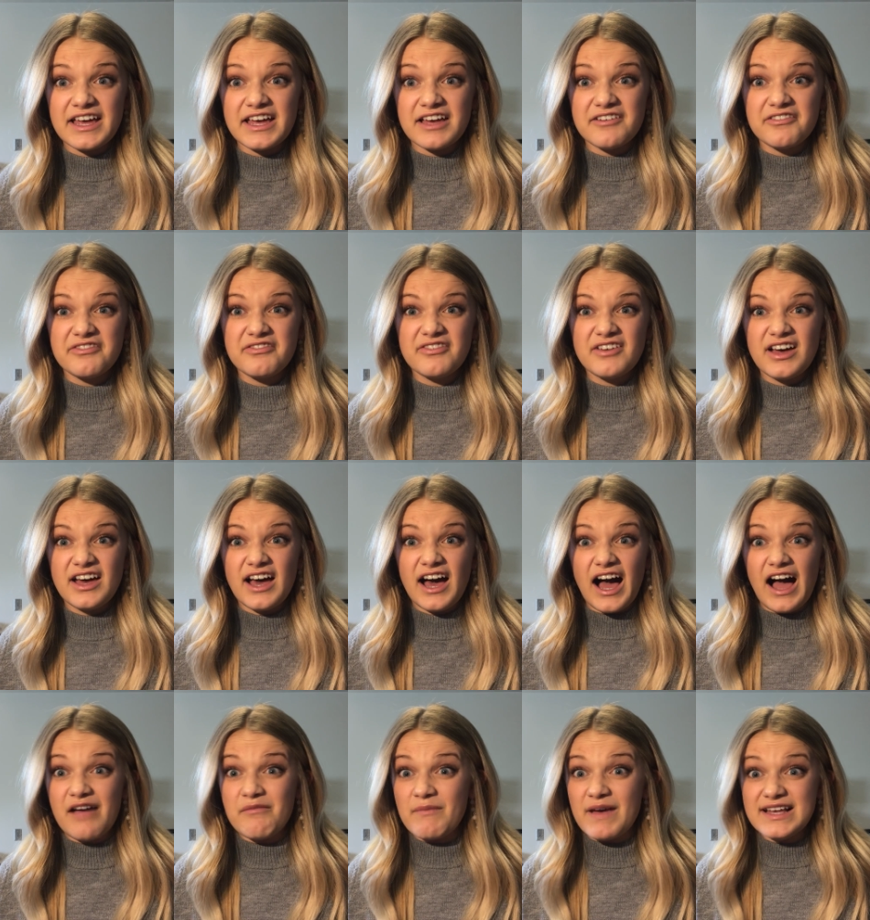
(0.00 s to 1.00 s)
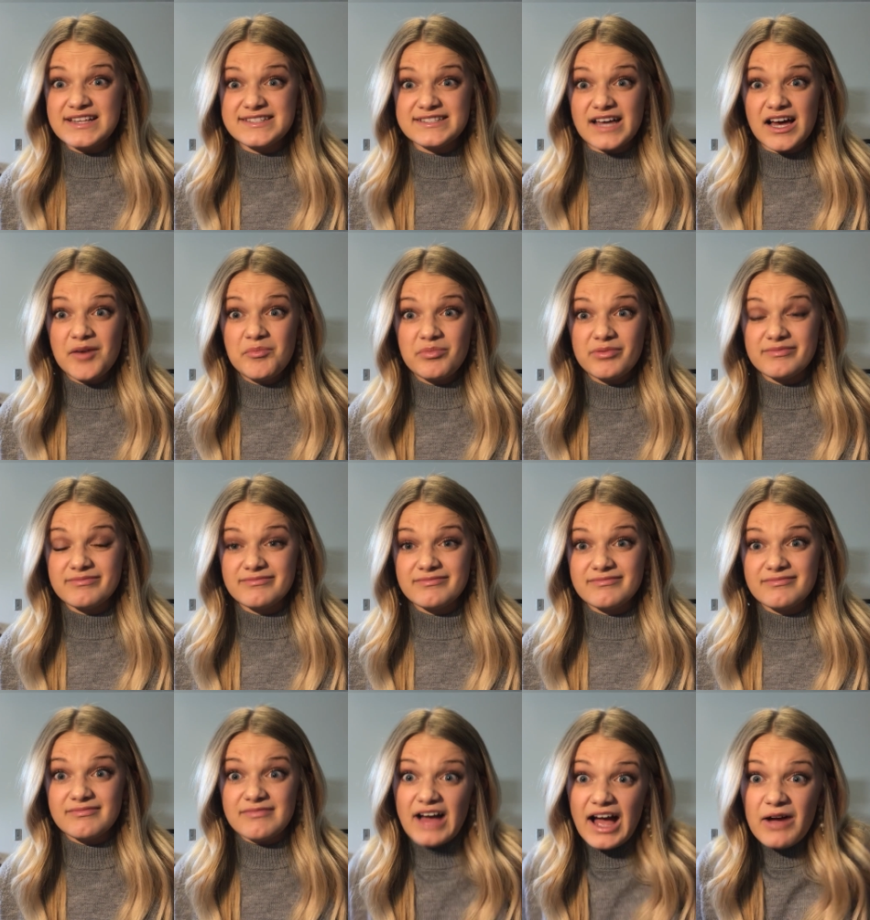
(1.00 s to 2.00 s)
If I messed up,
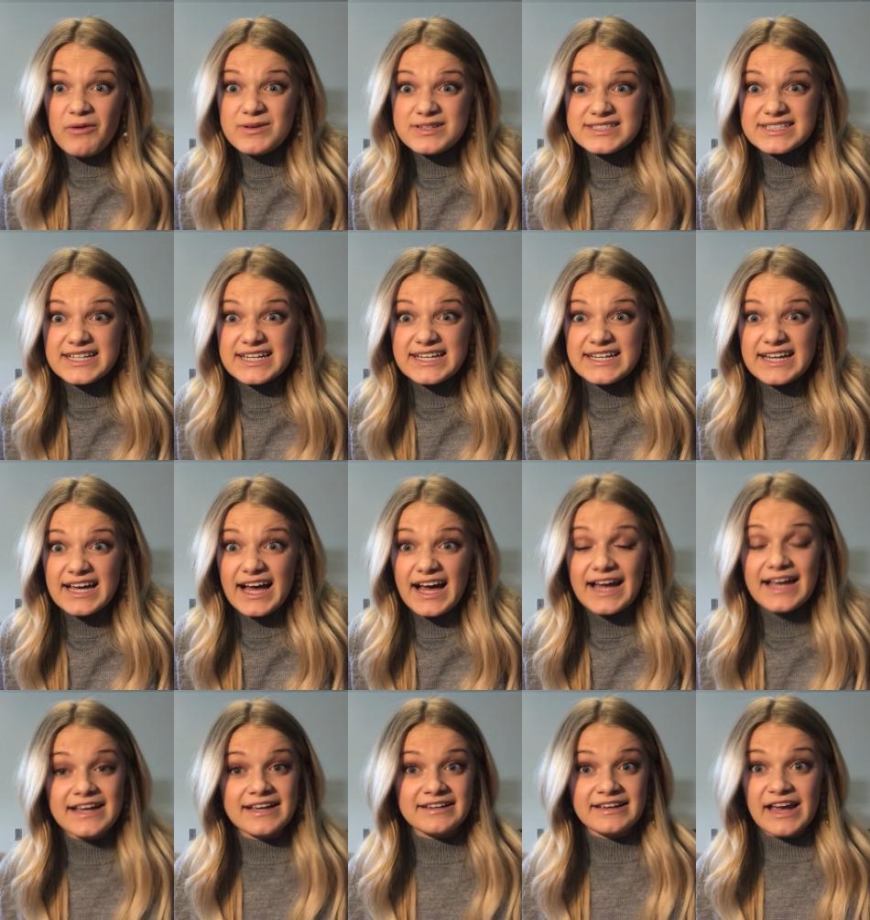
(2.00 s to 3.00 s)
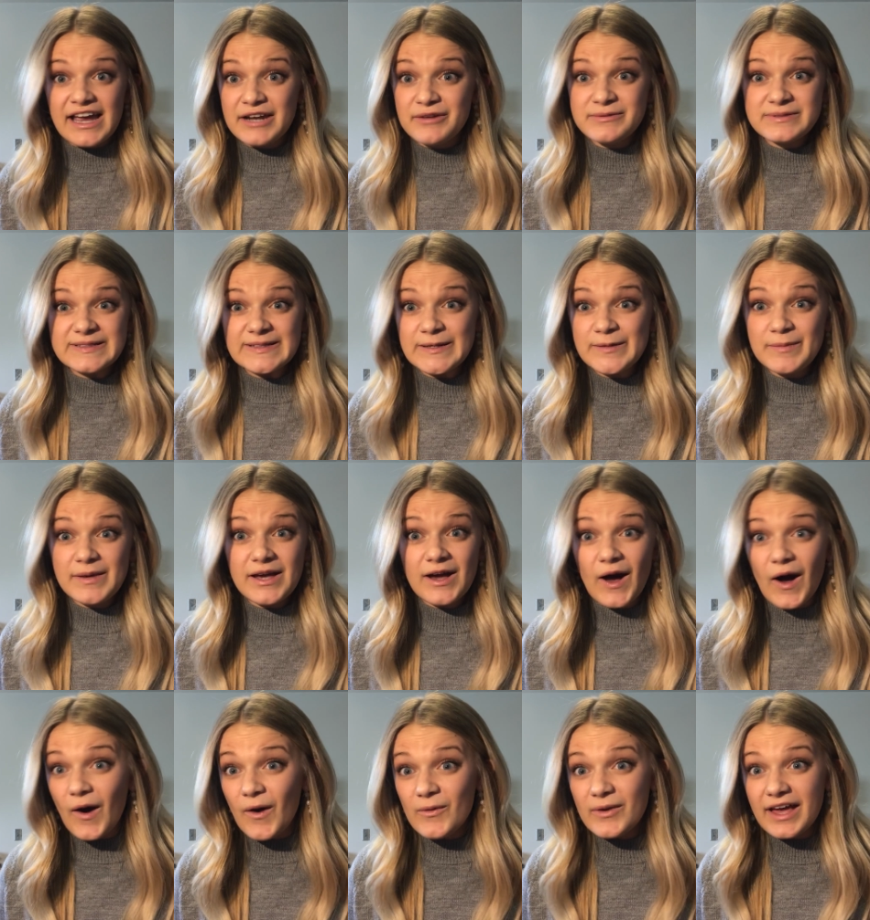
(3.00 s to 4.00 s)
I wasn't going to die. And it was going to be
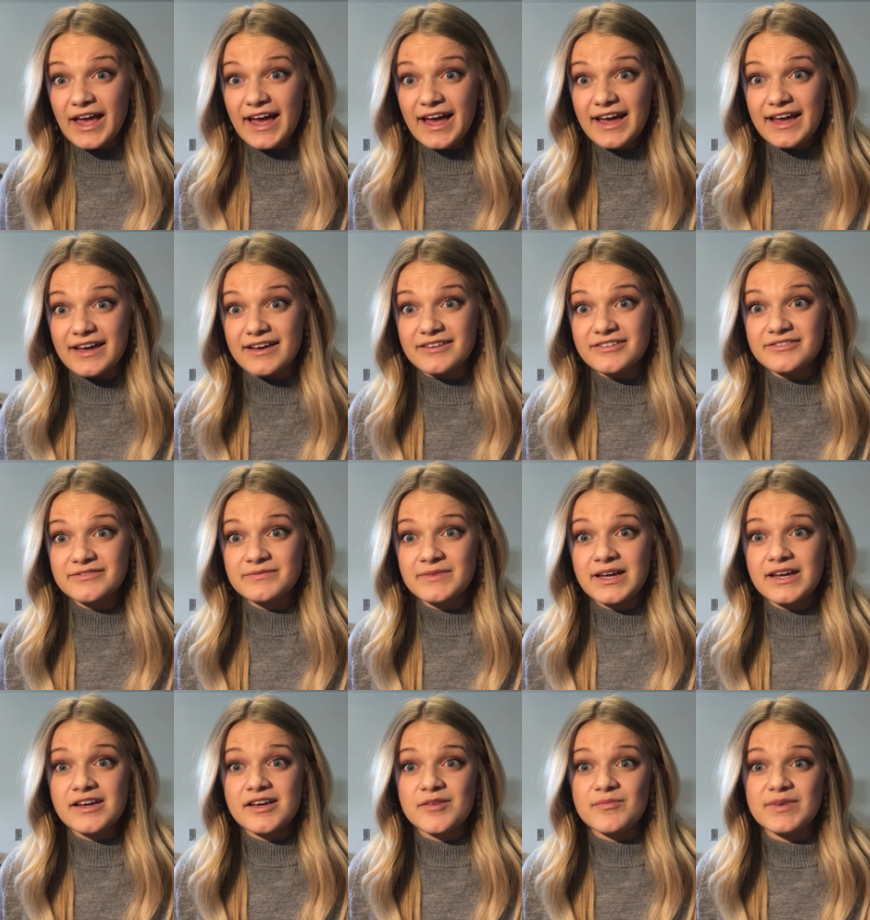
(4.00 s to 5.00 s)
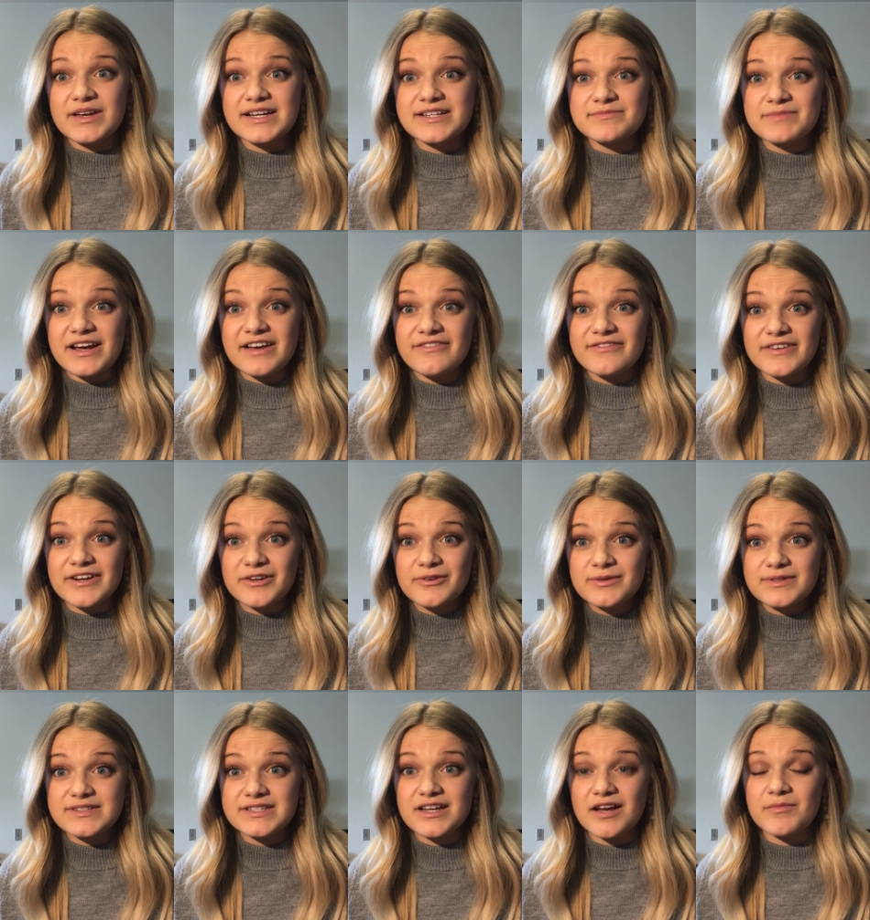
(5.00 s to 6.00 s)
okay. Because my fear
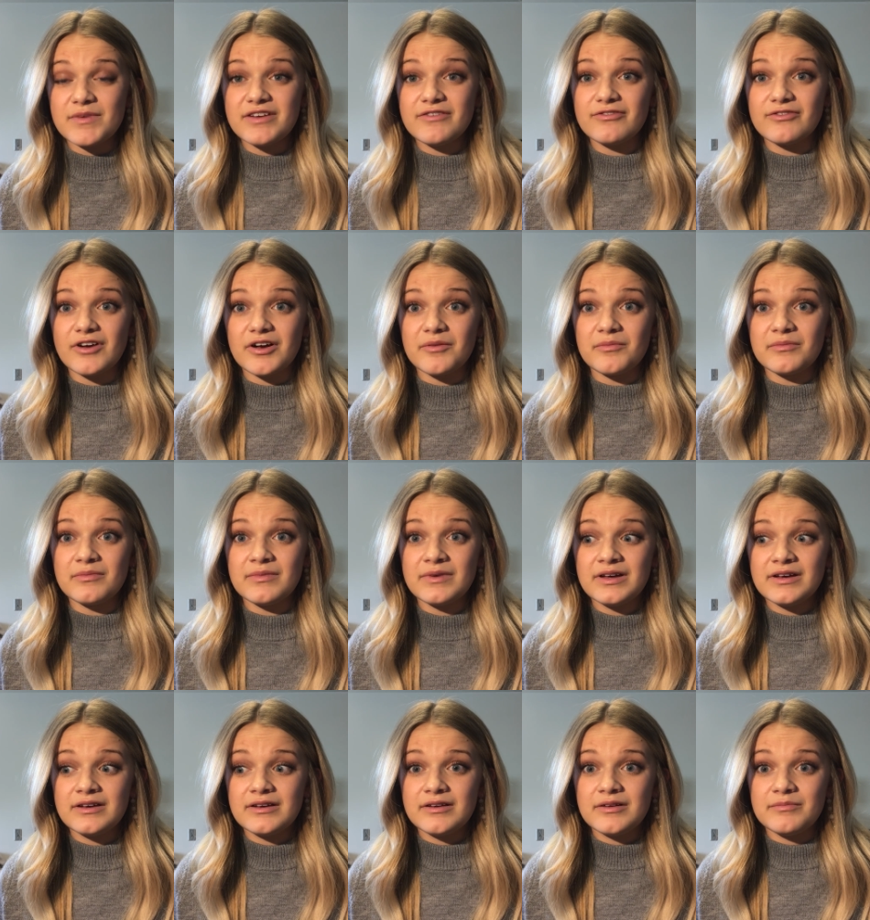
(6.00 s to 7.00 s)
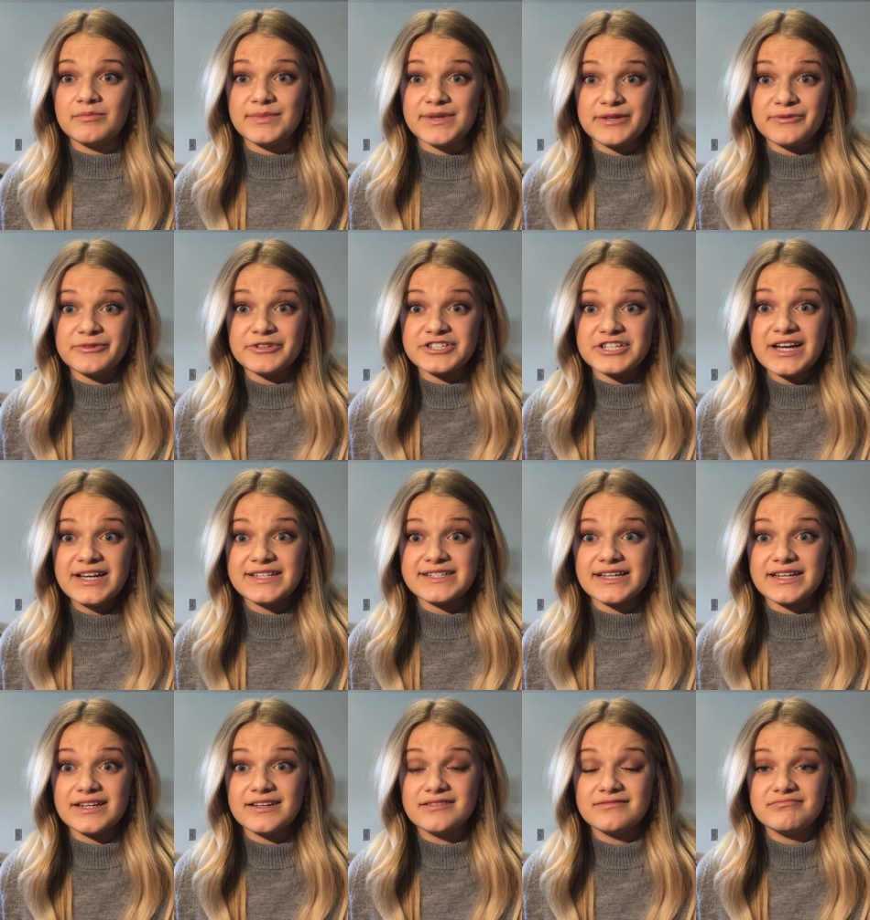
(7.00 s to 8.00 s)
was coming from being
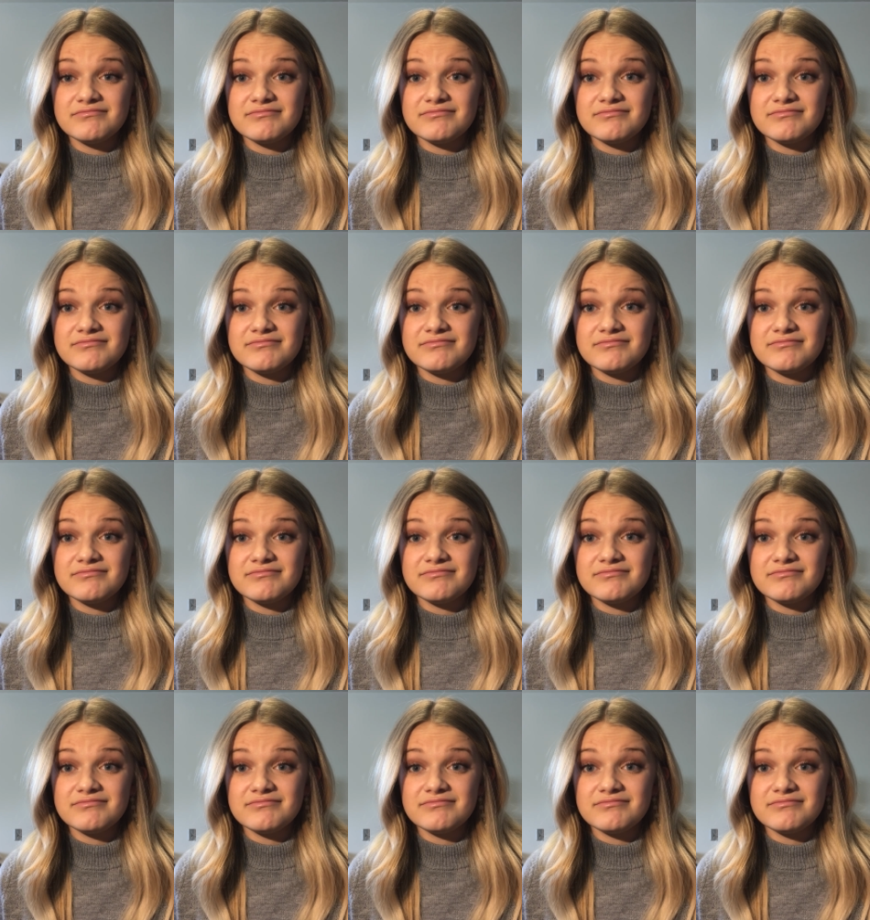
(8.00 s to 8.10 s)
rejected.